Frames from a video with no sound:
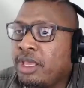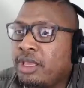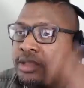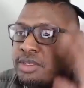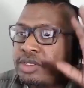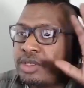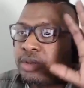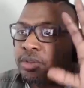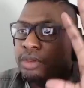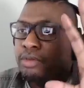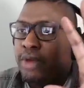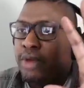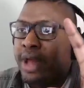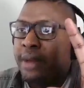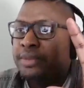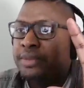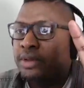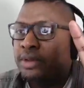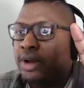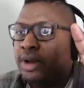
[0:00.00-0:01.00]
so the
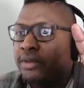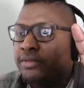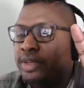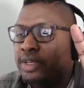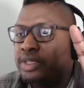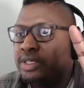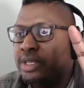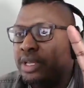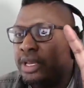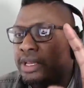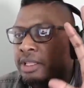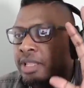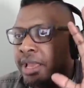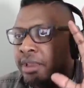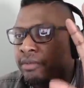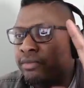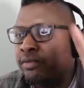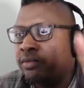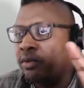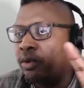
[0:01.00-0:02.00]
Raptor obviously
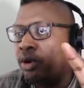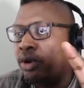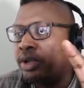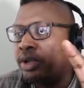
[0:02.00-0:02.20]
like Ford